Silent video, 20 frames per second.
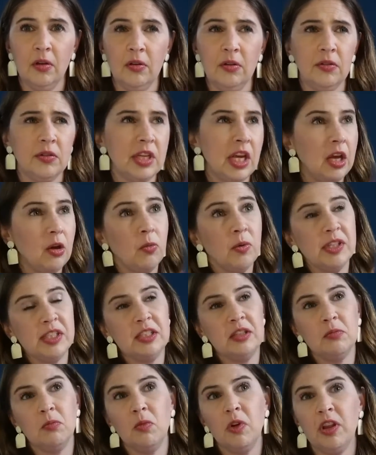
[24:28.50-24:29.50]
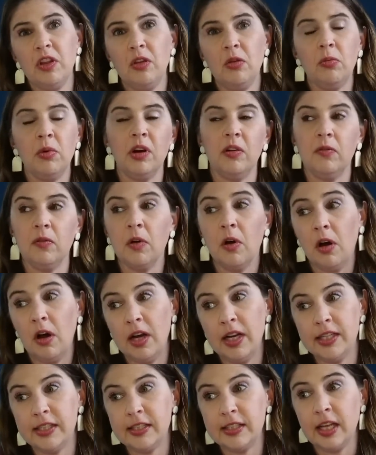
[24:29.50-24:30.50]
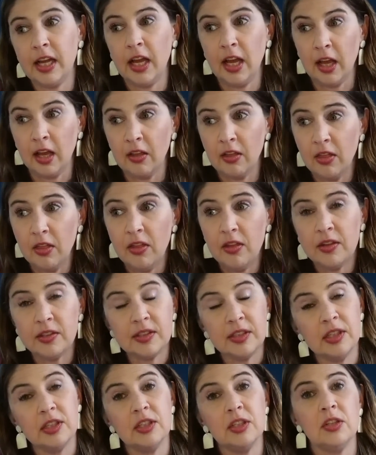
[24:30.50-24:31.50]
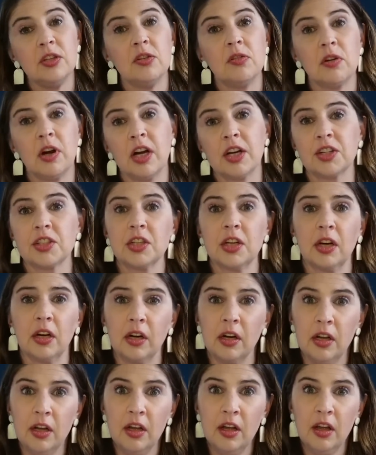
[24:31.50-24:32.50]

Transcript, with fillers: You take wisdom with you, but if God is saying, This is the direction